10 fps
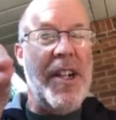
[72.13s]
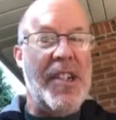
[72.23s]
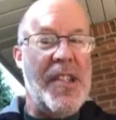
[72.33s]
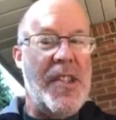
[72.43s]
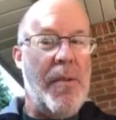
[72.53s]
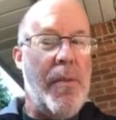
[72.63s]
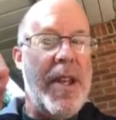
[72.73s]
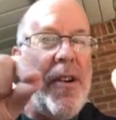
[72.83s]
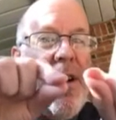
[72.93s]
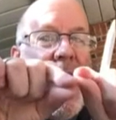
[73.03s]
just the
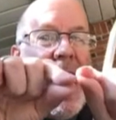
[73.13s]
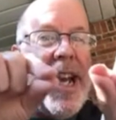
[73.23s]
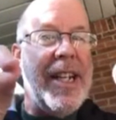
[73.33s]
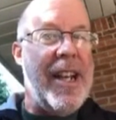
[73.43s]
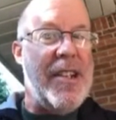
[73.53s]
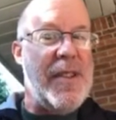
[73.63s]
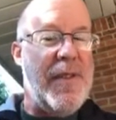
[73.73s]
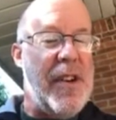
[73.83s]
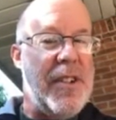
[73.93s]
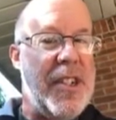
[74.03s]
real line, that is,
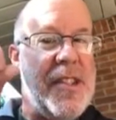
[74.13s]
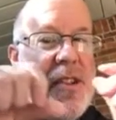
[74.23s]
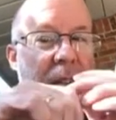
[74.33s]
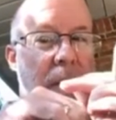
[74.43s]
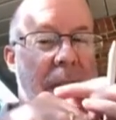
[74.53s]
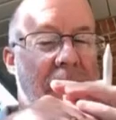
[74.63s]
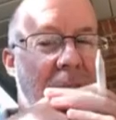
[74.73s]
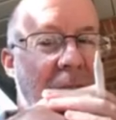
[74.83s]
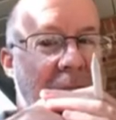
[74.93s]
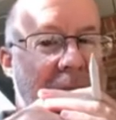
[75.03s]
functions on the real
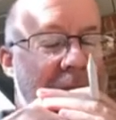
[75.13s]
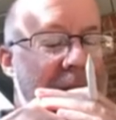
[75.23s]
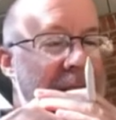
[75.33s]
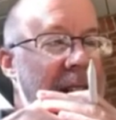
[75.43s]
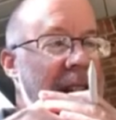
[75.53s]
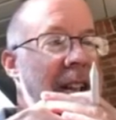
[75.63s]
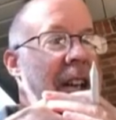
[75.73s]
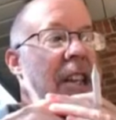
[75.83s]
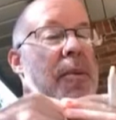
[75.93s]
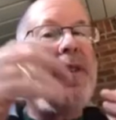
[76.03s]
line,
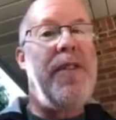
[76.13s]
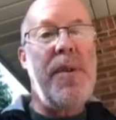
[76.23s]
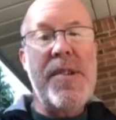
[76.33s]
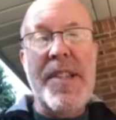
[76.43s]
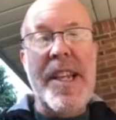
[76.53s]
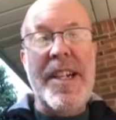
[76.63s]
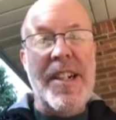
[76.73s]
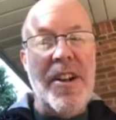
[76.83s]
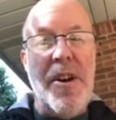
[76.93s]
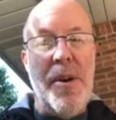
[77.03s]
you would first need to
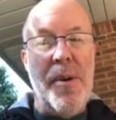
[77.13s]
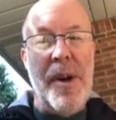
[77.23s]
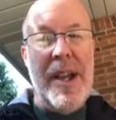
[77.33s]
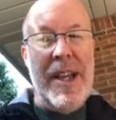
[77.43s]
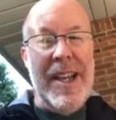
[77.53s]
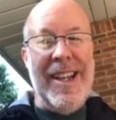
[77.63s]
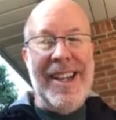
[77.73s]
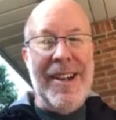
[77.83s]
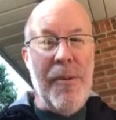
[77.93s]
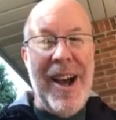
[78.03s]
know,
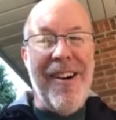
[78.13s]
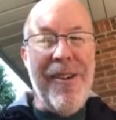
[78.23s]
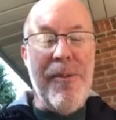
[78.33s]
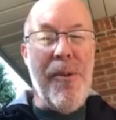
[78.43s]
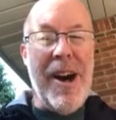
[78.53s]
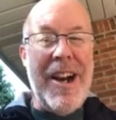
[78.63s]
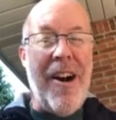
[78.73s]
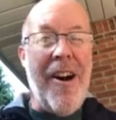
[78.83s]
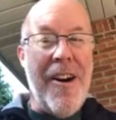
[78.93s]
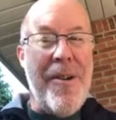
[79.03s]
well, what
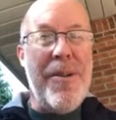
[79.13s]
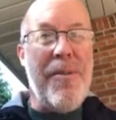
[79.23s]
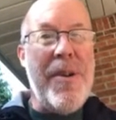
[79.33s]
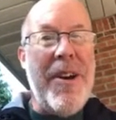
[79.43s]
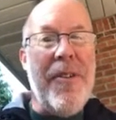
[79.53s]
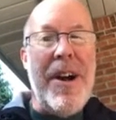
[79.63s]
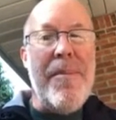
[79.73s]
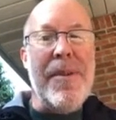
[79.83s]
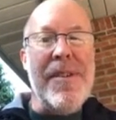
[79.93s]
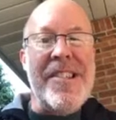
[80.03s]
are the real
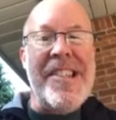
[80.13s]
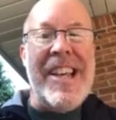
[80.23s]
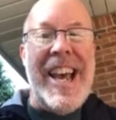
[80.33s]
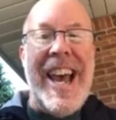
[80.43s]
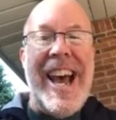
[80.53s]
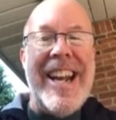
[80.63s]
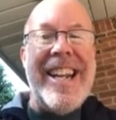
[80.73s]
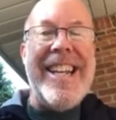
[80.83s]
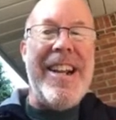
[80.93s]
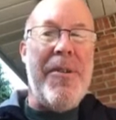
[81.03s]
numbers?
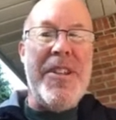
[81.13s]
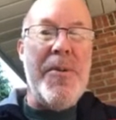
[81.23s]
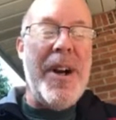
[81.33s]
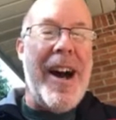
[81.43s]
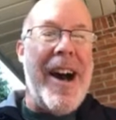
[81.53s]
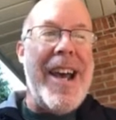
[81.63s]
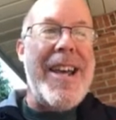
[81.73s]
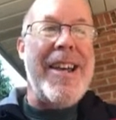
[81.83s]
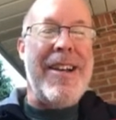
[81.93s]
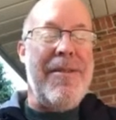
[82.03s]
And, you and
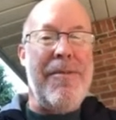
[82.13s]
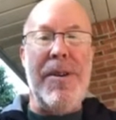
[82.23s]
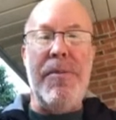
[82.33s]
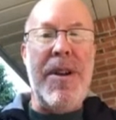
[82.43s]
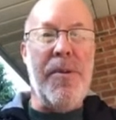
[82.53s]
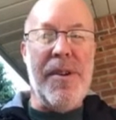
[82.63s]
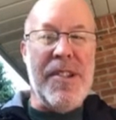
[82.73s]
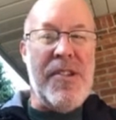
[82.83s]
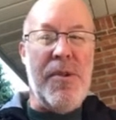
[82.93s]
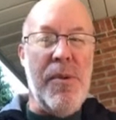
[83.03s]
I, when we were in
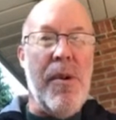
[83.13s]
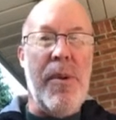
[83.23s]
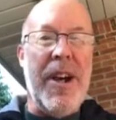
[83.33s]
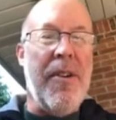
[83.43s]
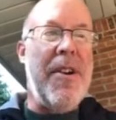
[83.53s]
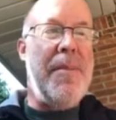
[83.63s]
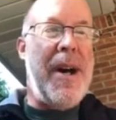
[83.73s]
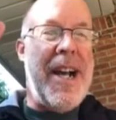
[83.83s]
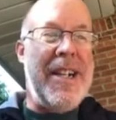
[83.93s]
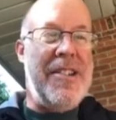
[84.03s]
school, we learned
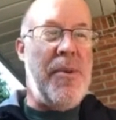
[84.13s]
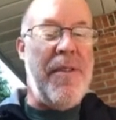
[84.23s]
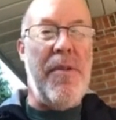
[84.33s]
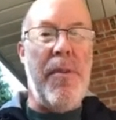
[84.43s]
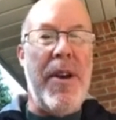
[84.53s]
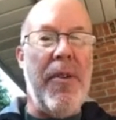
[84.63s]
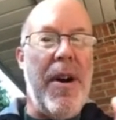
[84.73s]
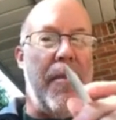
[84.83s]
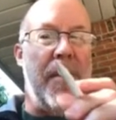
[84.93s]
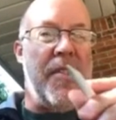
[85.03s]
about sort of the real
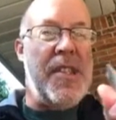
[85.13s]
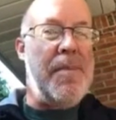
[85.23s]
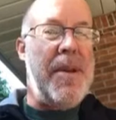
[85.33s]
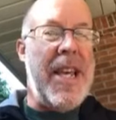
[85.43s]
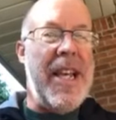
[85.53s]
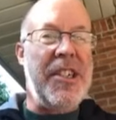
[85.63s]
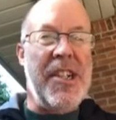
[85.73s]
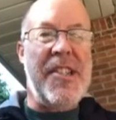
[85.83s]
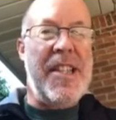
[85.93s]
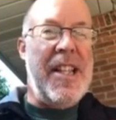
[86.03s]
numbers as being just